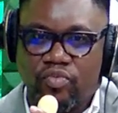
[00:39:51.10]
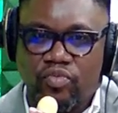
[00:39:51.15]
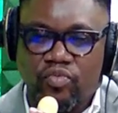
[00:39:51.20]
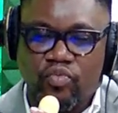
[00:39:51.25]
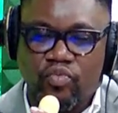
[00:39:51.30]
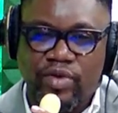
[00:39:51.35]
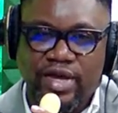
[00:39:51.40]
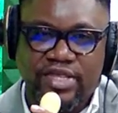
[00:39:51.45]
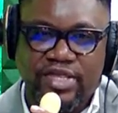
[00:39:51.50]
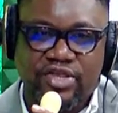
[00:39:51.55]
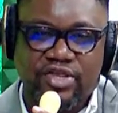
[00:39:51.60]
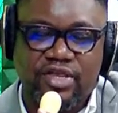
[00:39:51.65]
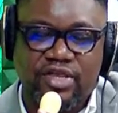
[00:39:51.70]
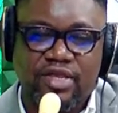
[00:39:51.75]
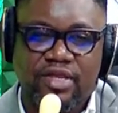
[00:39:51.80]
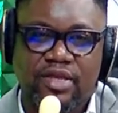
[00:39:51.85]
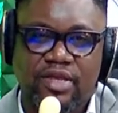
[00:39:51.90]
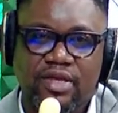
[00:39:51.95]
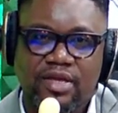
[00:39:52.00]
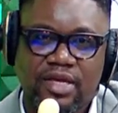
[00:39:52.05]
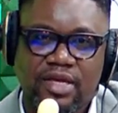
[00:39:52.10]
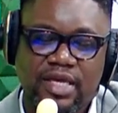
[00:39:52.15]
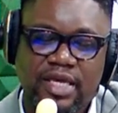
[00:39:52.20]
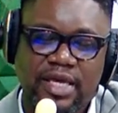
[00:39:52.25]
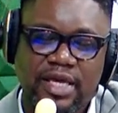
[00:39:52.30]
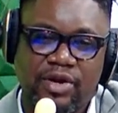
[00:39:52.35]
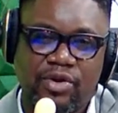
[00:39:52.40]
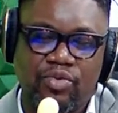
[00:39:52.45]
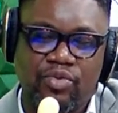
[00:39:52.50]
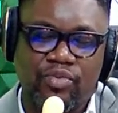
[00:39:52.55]
which,
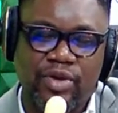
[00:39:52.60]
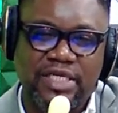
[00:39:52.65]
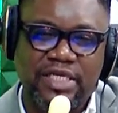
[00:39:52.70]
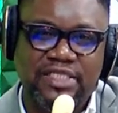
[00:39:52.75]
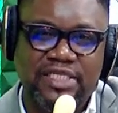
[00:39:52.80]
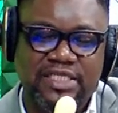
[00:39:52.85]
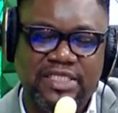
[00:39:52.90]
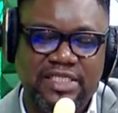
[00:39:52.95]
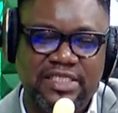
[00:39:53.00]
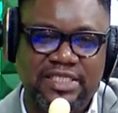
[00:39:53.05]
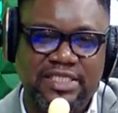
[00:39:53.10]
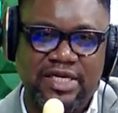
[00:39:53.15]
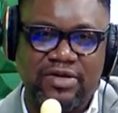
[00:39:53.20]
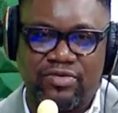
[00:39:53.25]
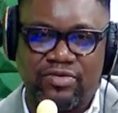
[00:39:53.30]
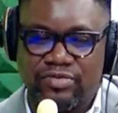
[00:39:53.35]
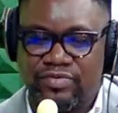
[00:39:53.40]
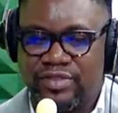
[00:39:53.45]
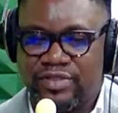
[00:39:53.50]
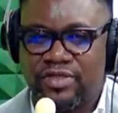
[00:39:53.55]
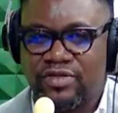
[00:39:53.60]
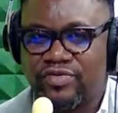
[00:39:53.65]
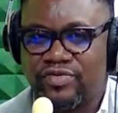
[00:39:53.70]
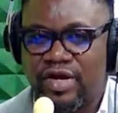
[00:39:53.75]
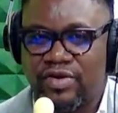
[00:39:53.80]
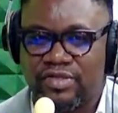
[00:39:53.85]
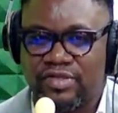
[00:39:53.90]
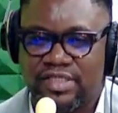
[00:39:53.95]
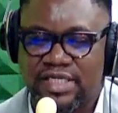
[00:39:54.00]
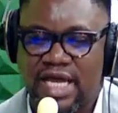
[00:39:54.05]
you know, we're still trying
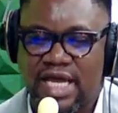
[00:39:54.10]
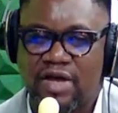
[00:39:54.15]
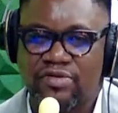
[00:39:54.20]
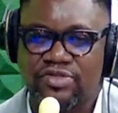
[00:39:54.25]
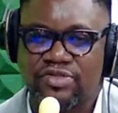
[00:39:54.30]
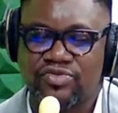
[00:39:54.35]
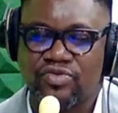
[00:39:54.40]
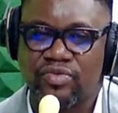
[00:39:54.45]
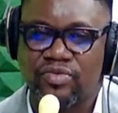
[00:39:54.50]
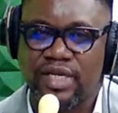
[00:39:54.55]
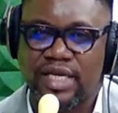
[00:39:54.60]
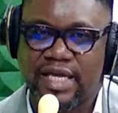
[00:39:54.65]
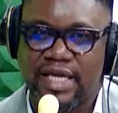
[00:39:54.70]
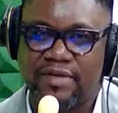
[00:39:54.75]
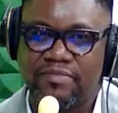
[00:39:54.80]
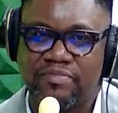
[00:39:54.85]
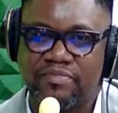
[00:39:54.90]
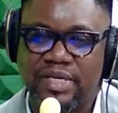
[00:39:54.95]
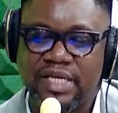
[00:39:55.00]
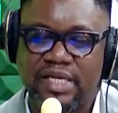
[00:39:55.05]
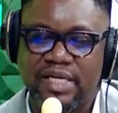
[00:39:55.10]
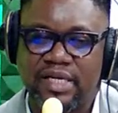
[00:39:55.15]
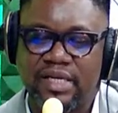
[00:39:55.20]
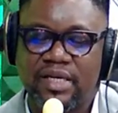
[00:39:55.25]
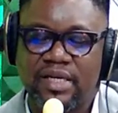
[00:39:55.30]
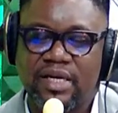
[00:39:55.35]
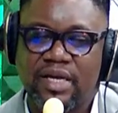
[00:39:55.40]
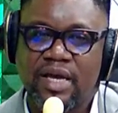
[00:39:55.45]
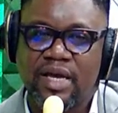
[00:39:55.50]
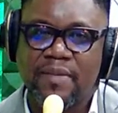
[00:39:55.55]
to see how strong they can be.
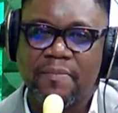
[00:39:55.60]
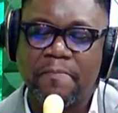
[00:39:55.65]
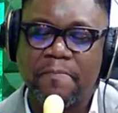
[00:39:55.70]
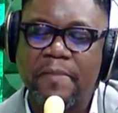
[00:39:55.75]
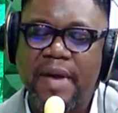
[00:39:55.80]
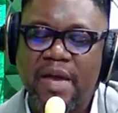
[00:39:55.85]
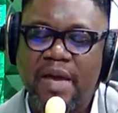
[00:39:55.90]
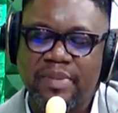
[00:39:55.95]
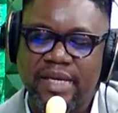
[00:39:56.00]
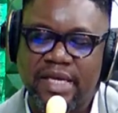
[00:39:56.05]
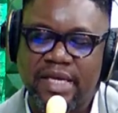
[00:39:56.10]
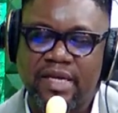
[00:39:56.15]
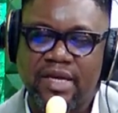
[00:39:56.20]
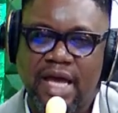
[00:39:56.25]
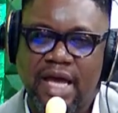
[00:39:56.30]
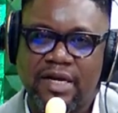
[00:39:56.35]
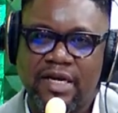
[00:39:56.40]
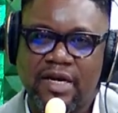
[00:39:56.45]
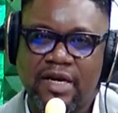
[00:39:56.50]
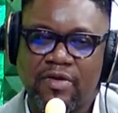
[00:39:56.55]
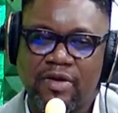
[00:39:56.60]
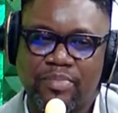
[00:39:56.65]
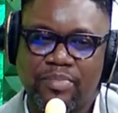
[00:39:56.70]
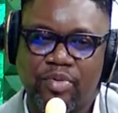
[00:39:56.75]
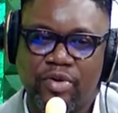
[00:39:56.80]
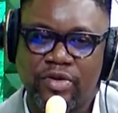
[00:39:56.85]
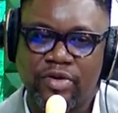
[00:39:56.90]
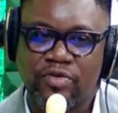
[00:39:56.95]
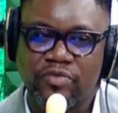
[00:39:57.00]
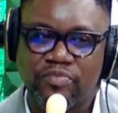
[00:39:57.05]
Maybe another
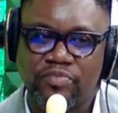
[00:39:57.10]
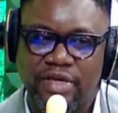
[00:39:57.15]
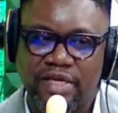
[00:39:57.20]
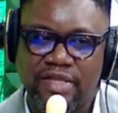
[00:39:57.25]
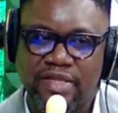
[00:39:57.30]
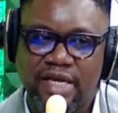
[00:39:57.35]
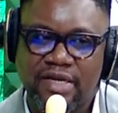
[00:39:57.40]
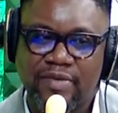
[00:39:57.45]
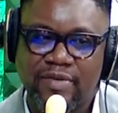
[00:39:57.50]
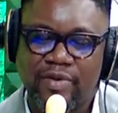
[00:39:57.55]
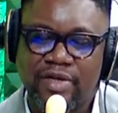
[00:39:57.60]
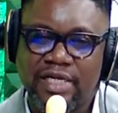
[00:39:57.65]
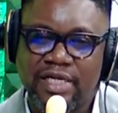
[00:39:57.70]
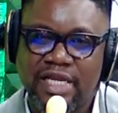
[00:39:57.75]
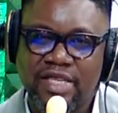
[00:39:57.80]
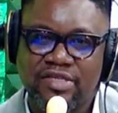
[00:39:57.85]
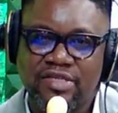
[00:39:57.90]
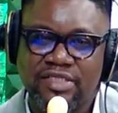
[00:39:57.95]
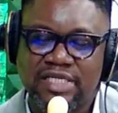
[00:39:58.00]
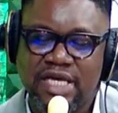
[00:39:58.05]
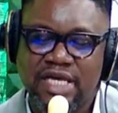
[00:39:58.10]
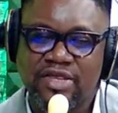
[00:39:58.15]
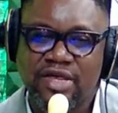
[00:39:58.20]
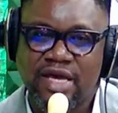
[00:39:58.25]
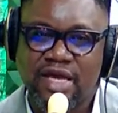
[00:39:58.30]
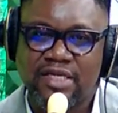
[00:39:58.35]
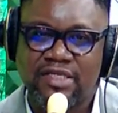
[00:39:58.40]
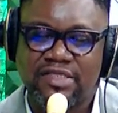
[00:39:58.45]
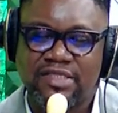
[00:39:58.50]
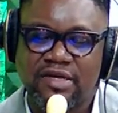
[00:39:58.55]
point could be that, well, the legislature
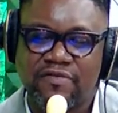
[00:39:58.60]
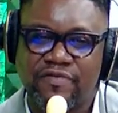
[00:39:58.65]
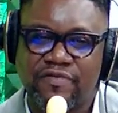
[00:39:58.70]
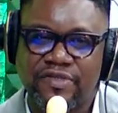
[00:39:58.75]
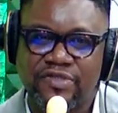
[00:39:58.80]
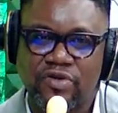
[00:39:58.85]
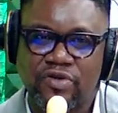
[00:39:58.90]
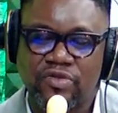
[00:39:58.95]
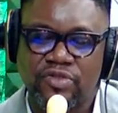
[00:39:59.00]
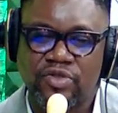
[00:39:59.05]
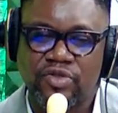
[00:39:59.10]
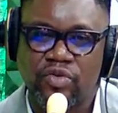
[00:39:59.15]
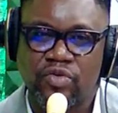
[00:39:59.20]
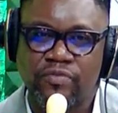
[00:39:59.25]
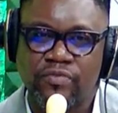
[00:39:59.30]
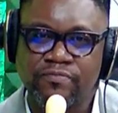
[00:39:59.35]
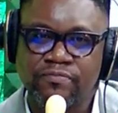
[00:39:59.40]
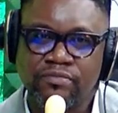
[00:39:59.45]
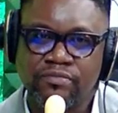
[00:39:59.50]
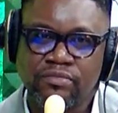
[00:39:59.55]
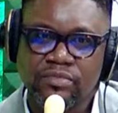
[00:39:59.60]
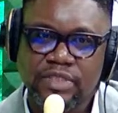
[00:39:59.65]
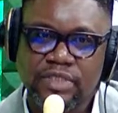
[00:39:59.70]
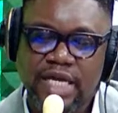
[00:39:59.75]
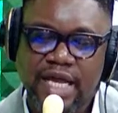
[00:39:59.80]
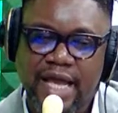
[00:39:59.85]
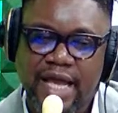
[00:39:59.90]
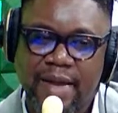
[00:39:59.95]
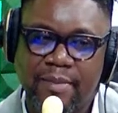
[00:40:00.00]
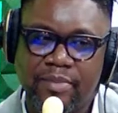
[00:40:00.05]
itself is also
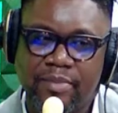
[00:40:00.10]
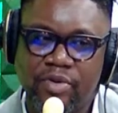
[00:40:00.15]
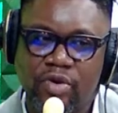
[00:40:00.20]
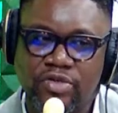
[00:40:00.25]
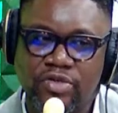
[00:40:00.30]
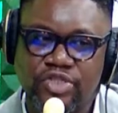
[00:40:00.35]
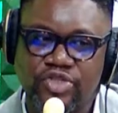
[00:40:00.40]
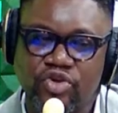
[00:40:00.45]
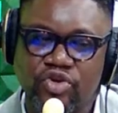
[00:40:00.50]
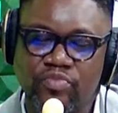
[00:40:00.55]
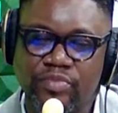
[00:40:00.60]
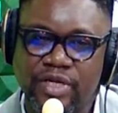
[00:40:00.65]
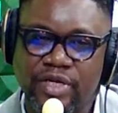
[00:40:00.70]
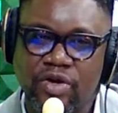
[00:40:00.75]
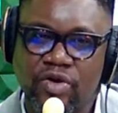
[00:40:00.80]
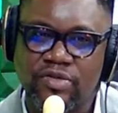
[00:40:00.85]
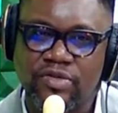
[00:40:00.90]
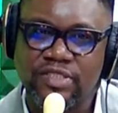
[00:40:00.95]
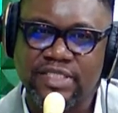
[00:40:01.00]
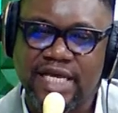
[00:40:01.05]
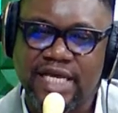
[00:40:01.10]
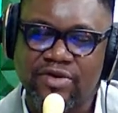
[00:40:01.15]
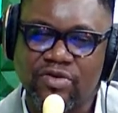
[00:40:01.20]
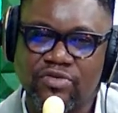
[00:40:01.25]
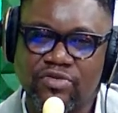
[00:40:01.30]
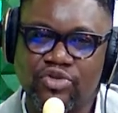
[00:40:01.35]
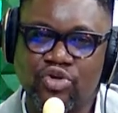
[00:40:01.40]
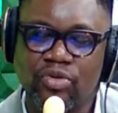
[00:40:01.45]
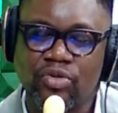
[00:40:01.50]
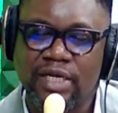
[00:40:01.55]
not strong because they're
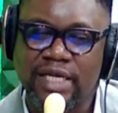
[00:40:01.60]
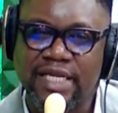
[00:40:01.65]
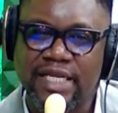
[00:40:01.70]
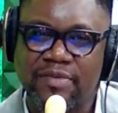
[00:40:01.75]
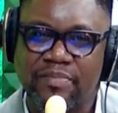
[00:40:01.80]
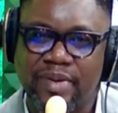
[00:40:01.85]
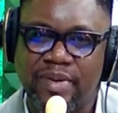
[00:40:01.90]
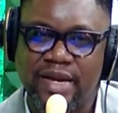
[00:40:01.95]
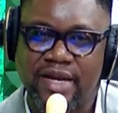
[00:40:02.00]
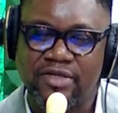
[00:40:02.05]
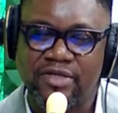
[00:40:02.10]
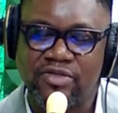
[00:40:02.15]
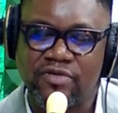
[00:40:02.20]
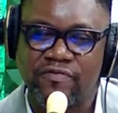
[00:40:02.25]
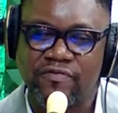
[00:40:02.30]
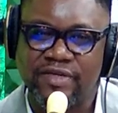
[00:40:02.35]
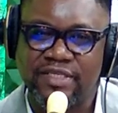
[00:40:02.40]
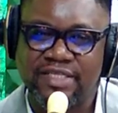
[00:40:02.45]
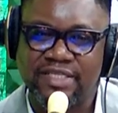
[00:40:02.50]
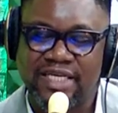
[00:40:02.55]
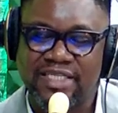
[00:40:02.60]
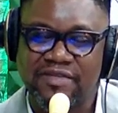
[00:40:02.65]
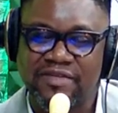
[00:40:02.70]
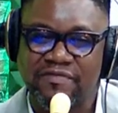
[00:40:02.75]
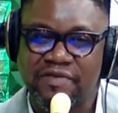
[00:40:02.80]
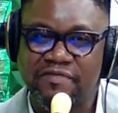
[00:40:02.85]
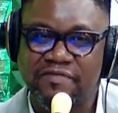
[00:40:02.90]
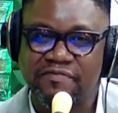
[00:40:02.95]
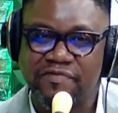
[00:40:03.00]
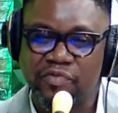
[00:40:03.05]
not totally independent of executive
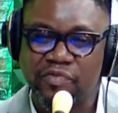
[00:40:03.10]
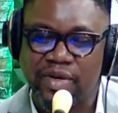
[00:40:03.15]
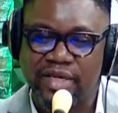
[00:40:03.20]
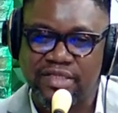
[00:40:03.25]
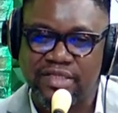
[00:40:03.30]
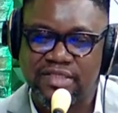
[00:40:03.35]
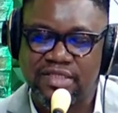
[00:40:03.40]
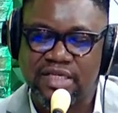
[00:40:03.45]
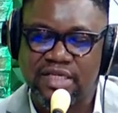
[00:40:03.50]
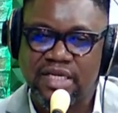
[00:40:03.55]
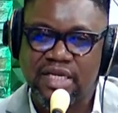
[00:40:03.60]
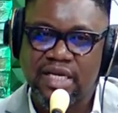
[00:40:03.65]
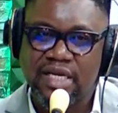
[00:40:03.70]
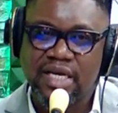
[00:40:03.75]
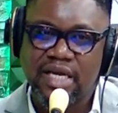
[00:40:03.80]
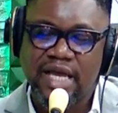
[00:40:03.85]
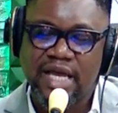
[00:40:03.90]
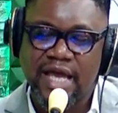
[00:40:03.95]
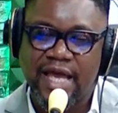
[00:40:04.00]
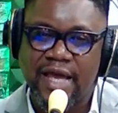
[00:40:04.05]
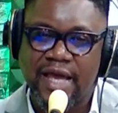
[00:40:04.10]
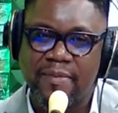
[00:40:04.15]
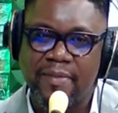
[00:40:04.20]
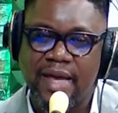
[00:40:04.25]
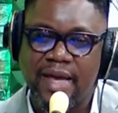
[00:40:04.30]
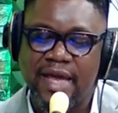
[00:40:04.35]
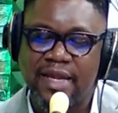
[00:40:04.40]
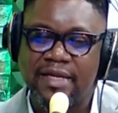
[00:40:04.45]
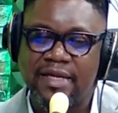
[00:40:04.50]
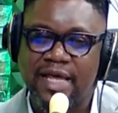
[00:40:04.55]
influence, and